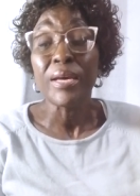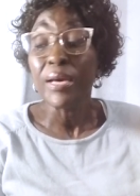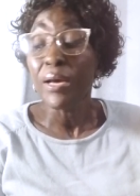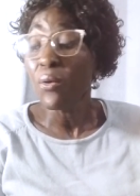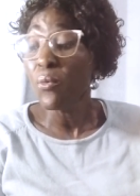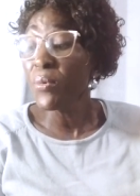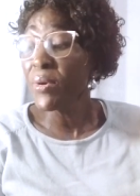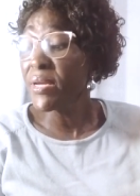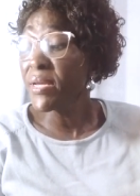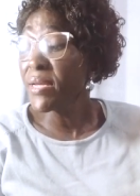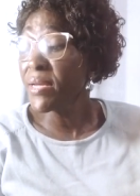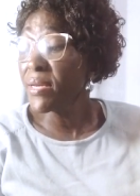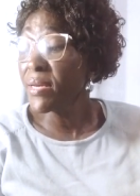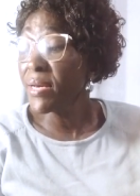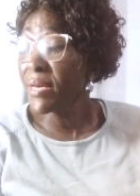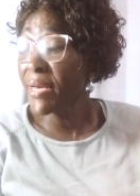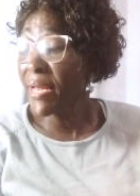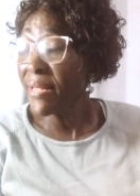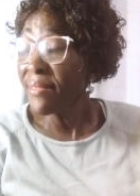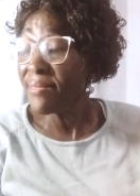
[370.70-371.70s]
We
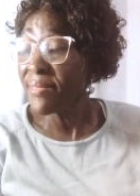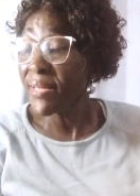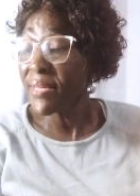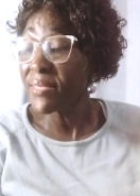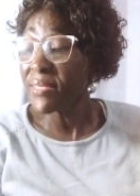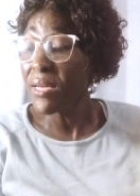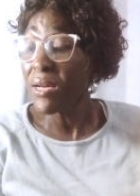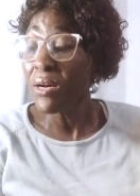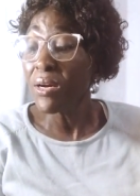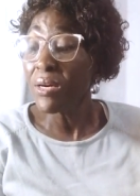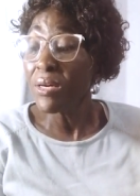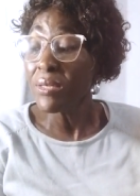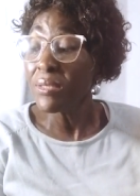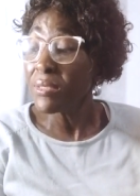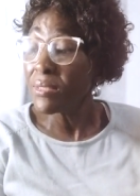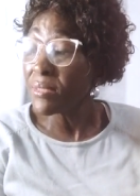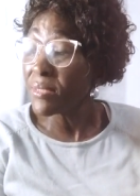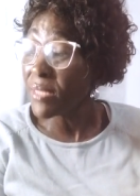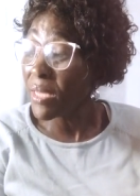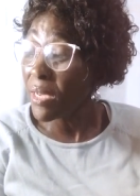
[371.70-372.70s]
learned that
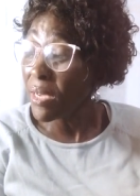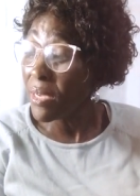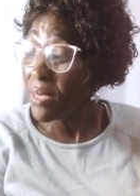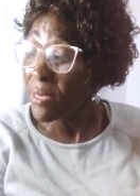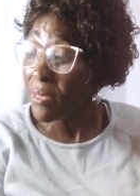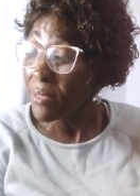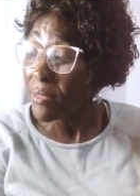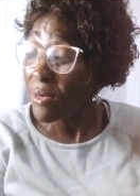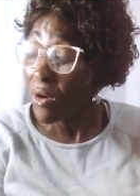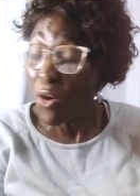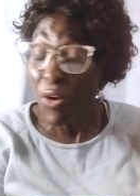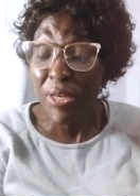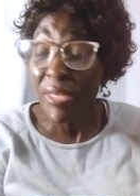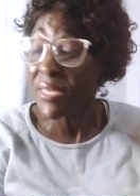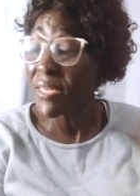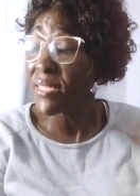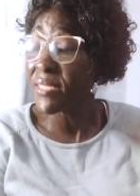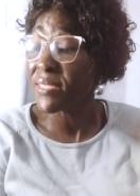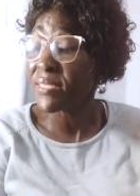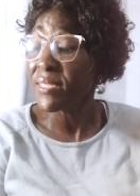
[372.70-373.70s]
the
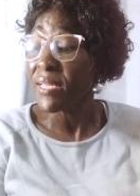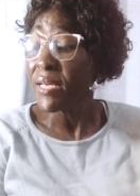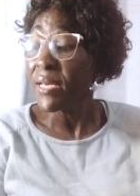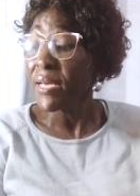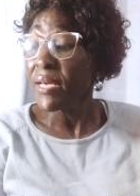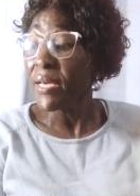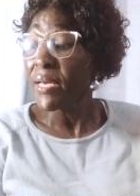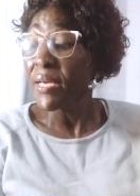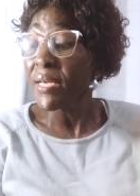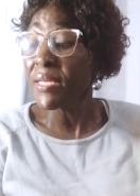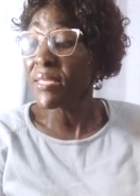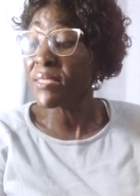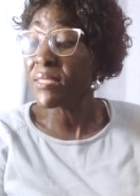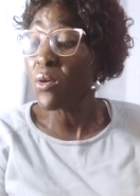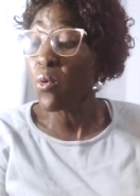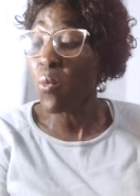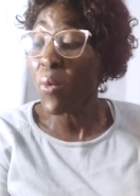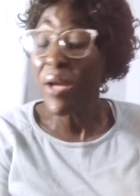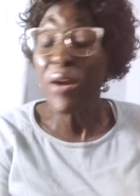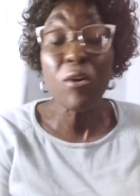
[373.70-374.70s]
holiness is the
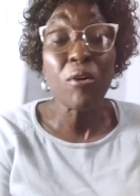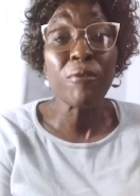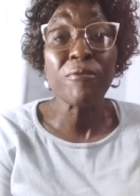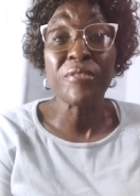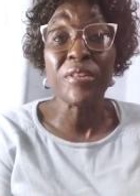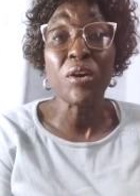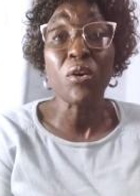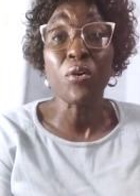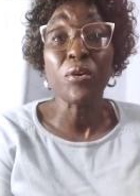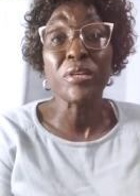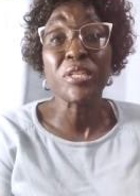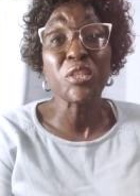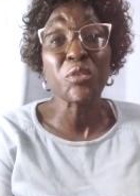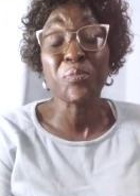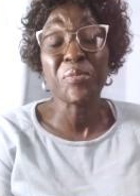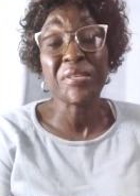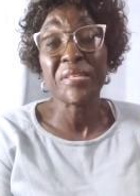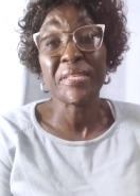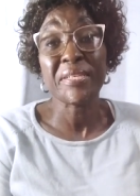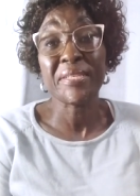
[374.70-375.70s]
work of the Holy
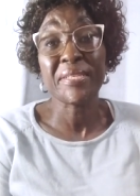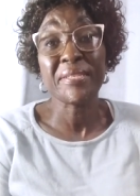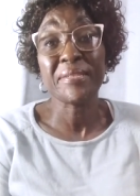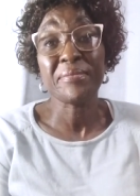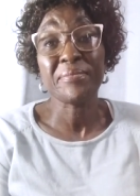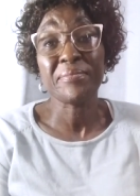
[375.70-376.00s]
Spirit.